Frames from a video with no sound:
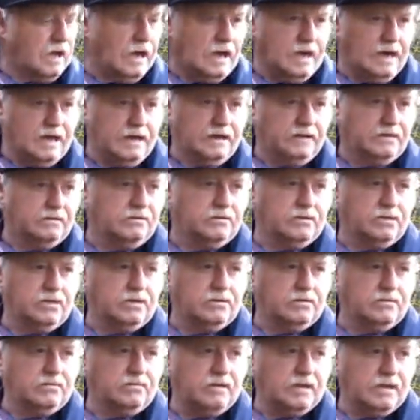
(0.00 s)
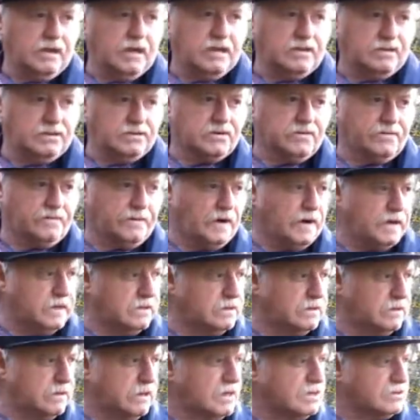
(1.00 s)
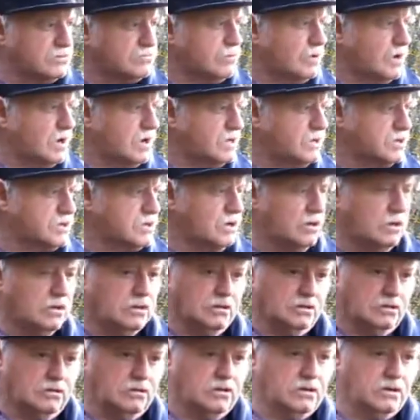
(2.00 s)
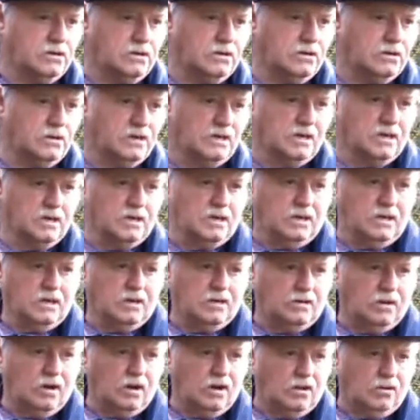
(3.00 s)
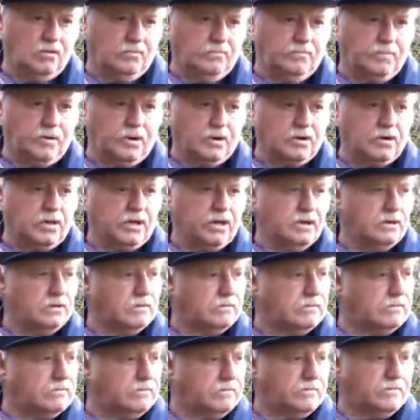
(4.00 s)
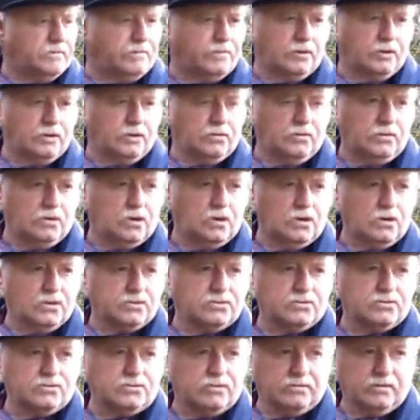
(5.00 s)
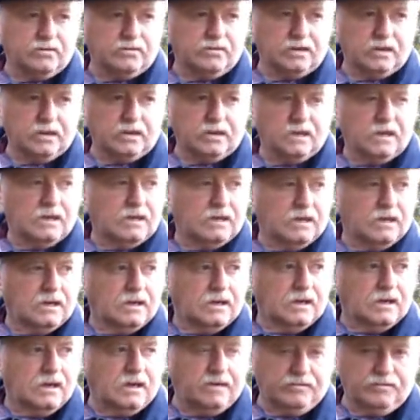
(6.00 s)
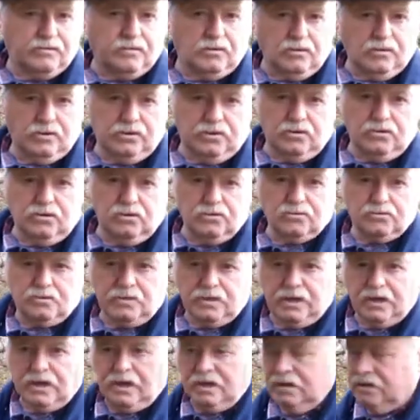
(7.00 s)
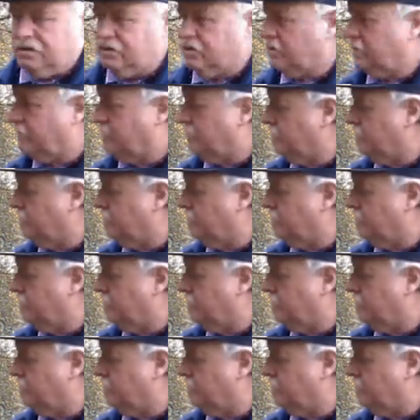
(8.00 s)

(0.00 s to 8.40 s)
And hence the fact that that's why it's all, uh, all boggy and full of water and heaven only knows what else.